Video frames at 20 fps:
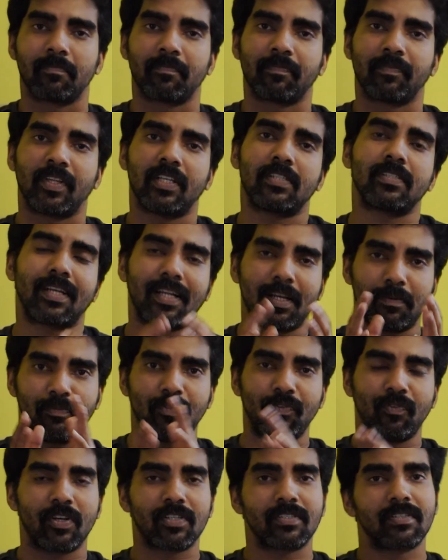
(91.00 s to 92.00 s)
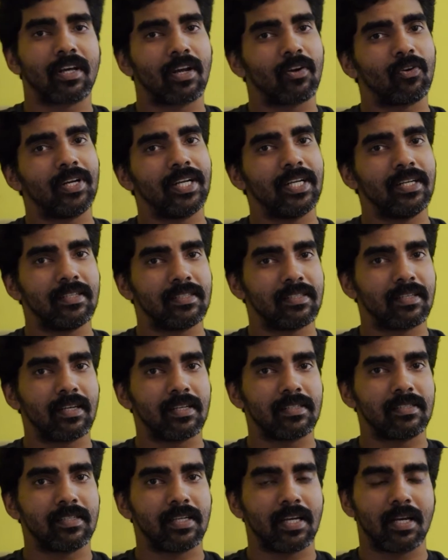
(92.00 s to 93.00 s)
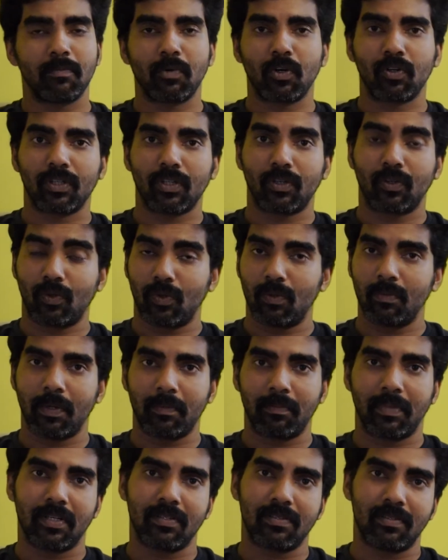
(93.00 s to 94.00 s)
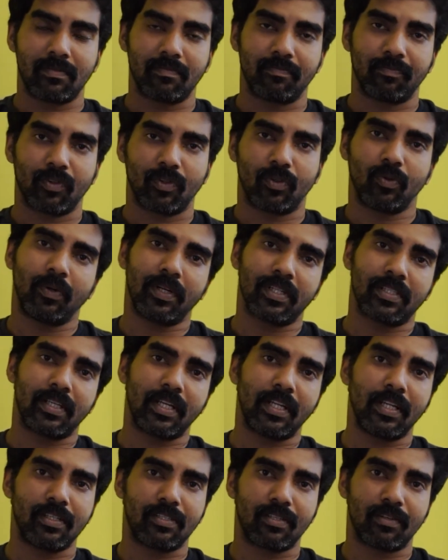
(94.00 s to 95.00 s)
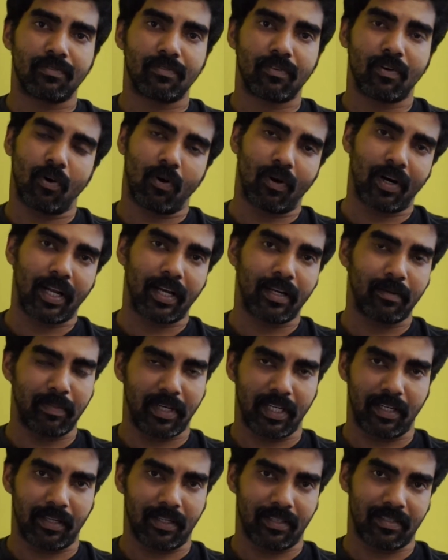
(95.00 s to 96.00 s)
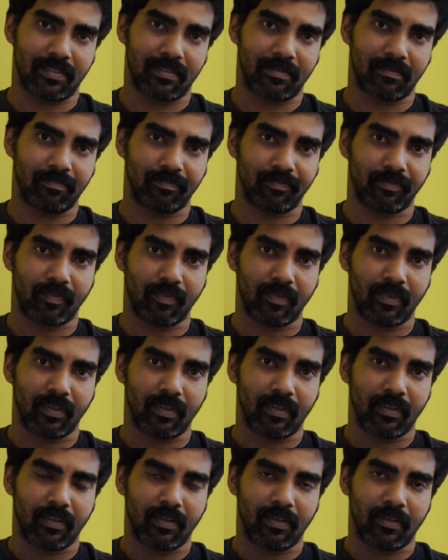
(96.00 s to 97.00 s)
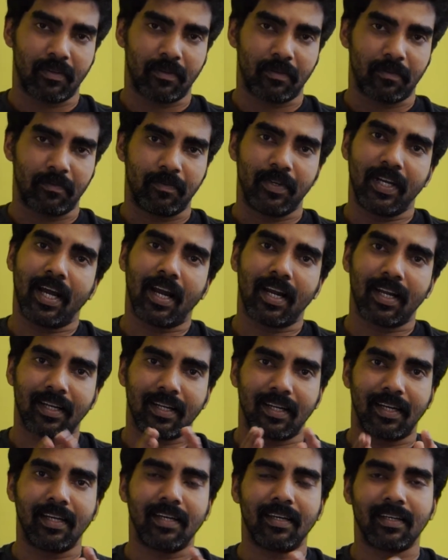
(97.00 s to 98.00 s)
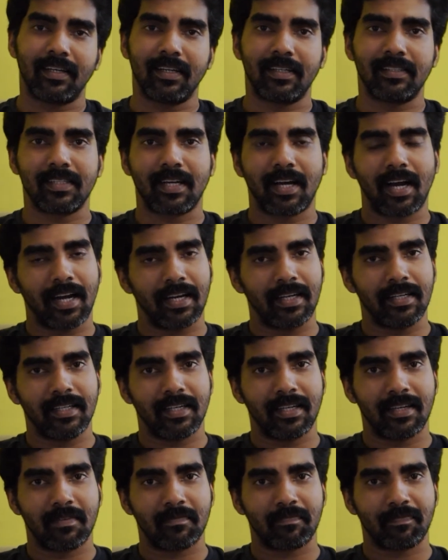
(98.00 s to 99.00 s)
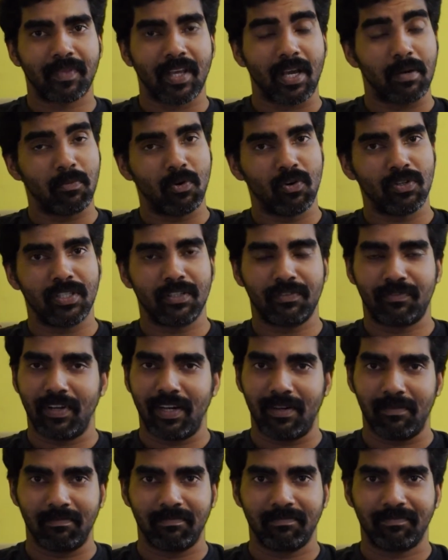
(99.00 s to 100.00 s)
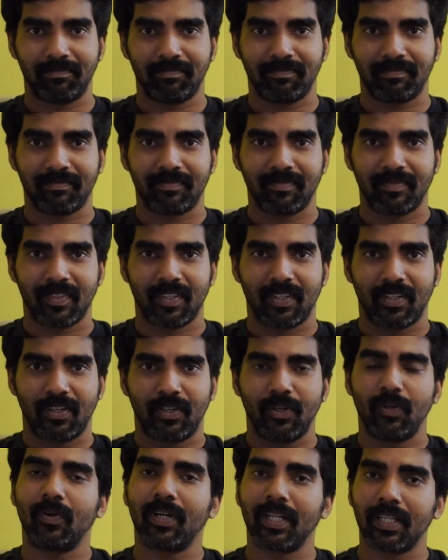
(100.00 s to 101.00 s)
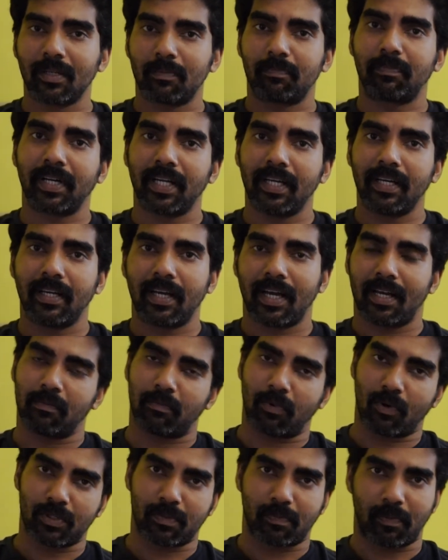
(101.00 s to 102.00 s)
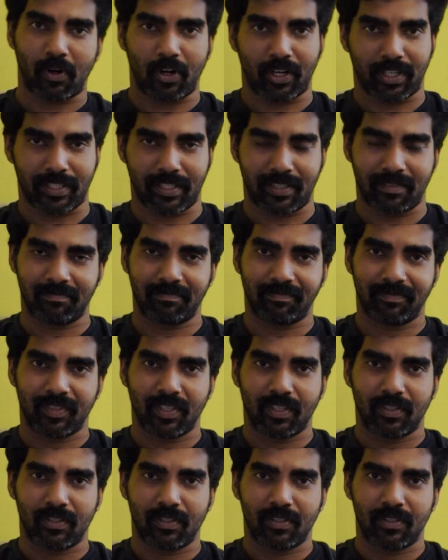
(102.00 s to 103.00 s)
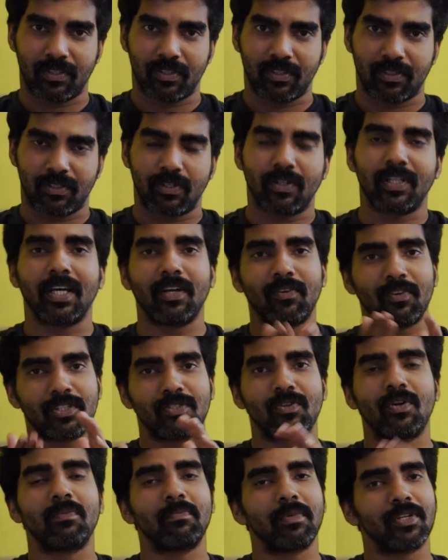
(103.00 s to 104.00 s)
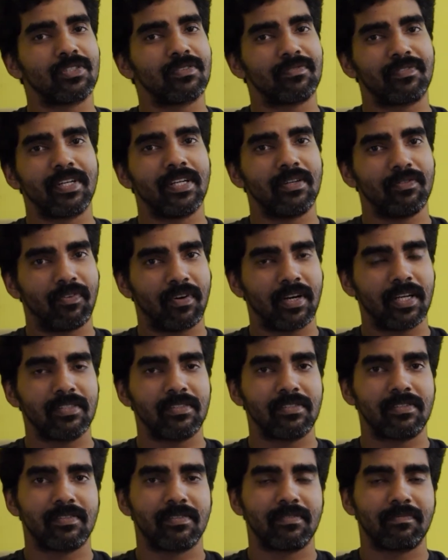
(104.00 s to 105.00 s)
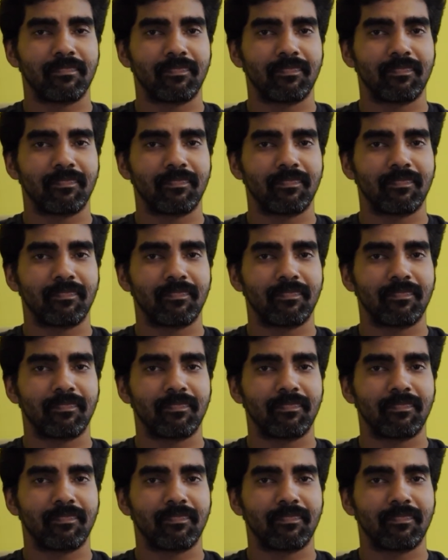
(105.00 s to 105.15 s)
The script was thoroughly discussed among the crew members through a series of online meetings. We had a clear-cut idea about the film during the pre- and post-production. So there was not much of a difference